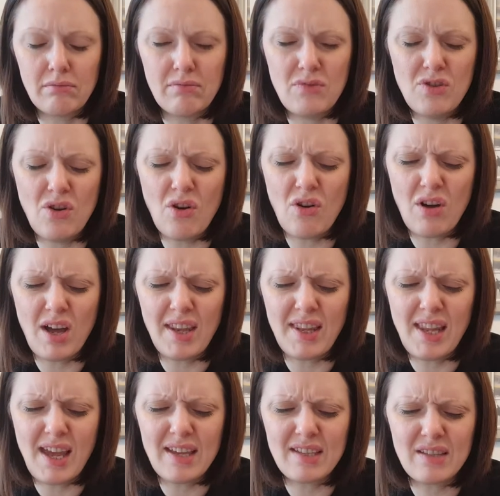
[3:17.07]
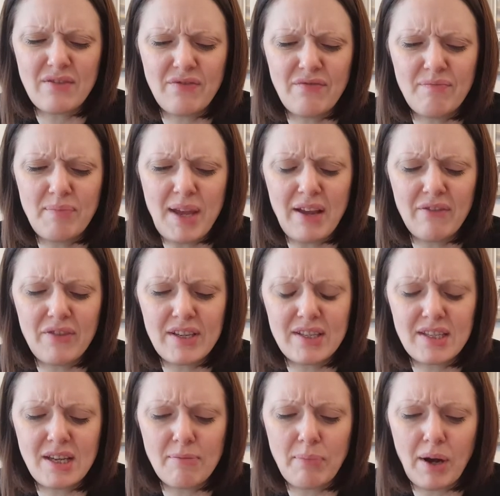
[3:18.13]
Not unless being
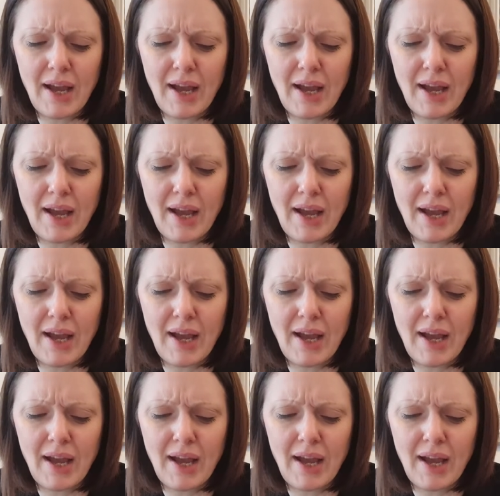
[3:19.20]
visited